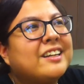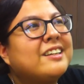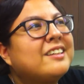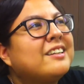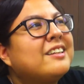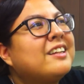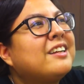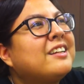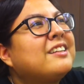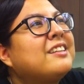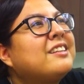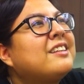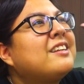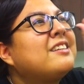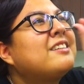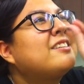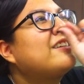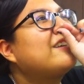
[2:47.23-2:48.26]
And they
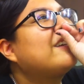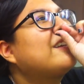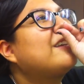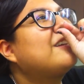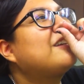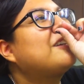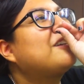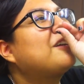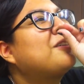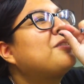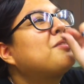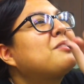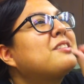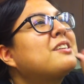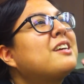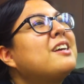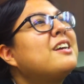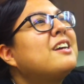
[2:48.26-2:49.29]
stick it in your
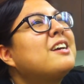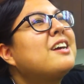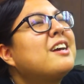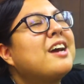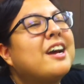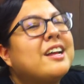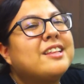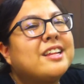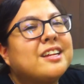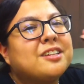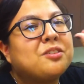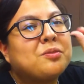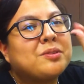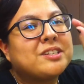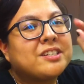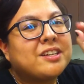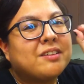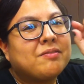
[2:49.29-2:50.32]
nose. And they
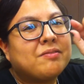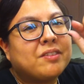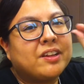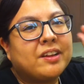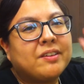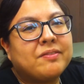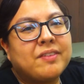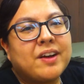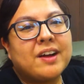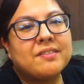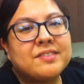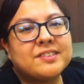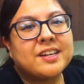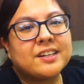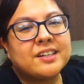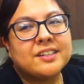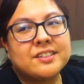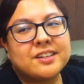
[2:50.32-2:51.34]
twist it for like 5
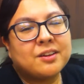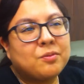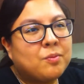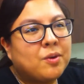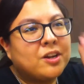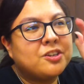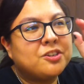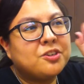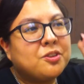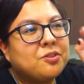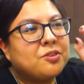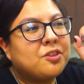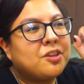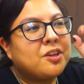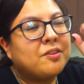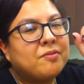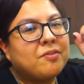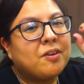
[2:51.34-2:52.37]
seconds, like 1, 2,
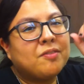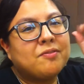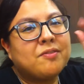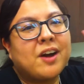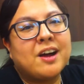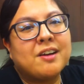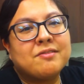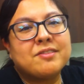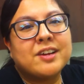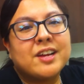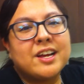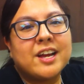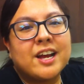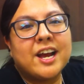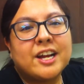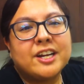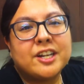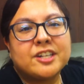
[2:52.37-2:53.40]
3, 4, 5,
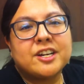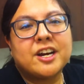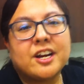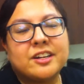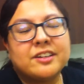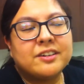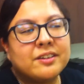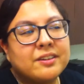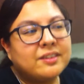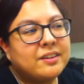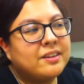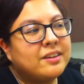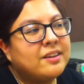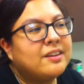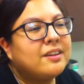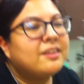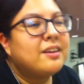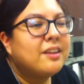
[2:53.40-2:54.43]
and you're done.
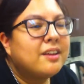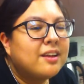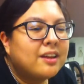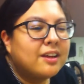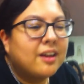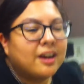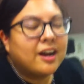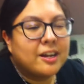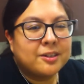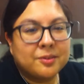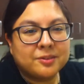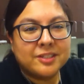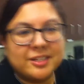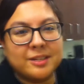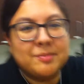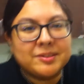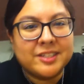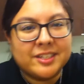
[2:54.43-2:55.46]
I know
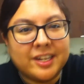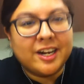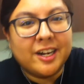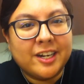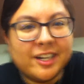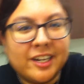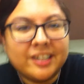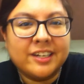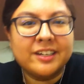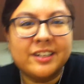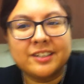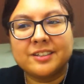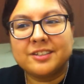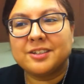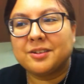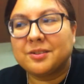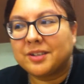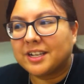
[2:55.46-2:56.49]
it seems scary
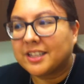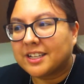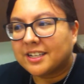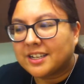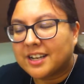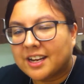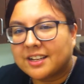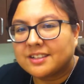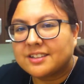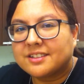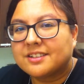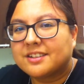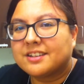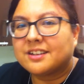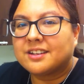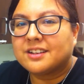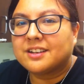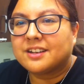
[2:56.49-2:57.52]
to get the
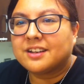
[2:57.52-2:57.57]
test.